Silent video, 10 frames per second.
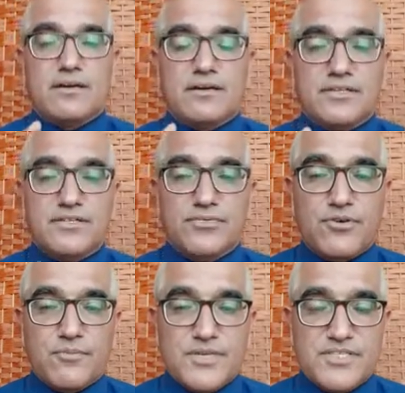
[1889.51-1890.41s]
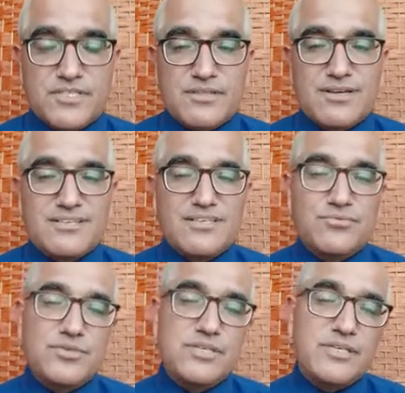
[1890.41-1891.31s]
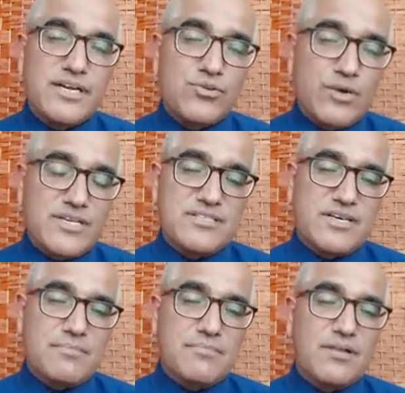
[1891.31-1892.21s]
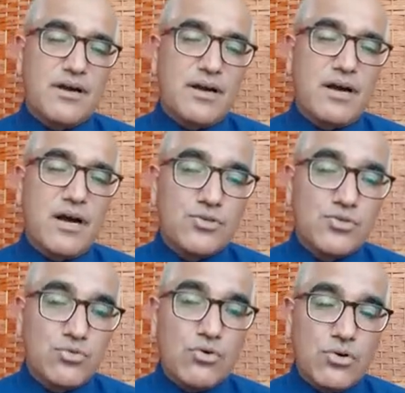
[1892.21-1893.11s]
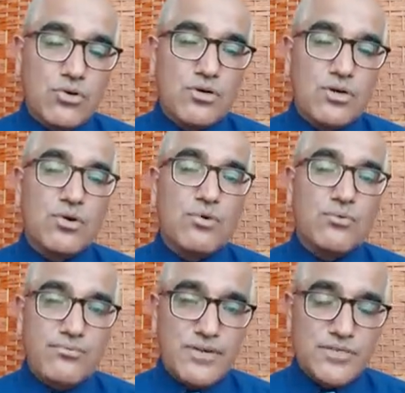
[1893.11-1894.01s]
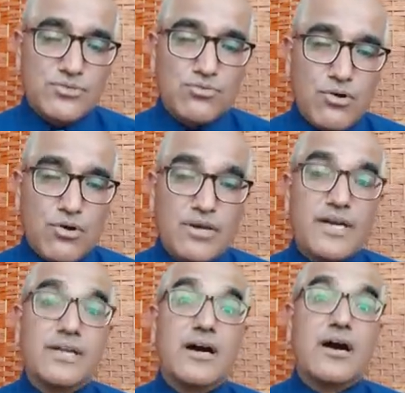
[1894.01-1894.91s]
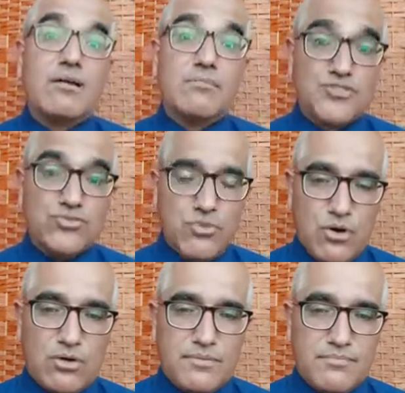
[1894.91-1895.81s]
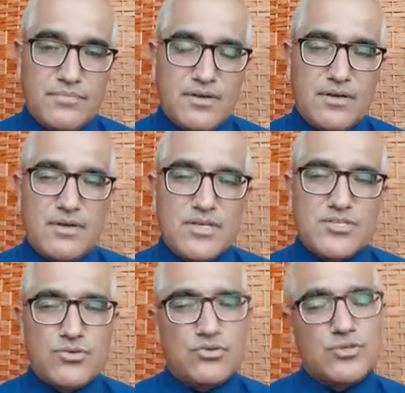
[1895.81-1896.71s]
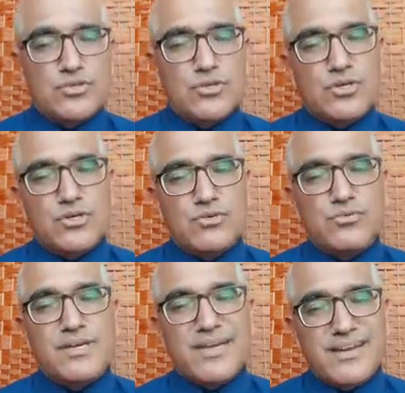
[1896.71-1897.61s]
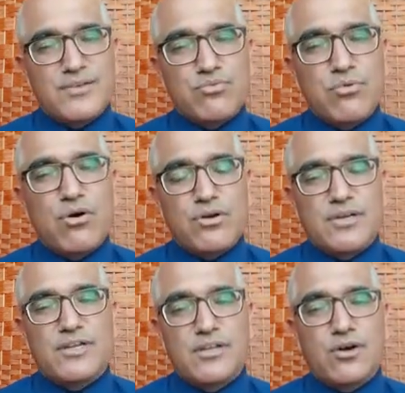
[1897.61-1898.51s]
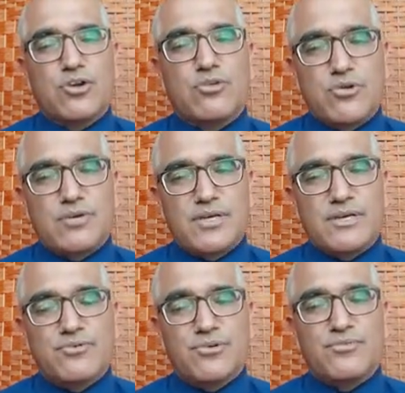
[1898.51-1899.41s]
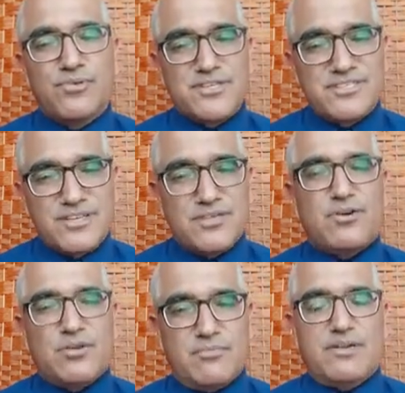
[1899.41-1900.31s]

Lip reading: deformation, that we advise them how to walk, when to walk, and how much to walk. So we cannot walk in a normal way if our foot is not normal.